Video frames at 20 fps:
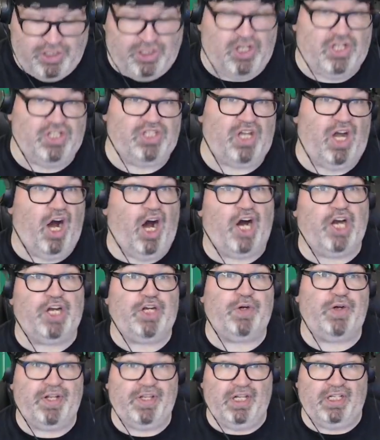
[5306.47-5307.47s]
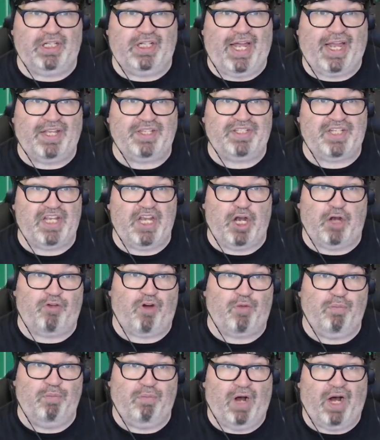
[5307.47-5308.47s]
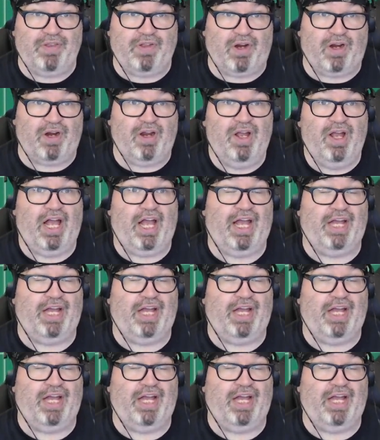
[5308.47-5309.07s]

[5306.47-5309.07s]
She's honoring the legacy of her mother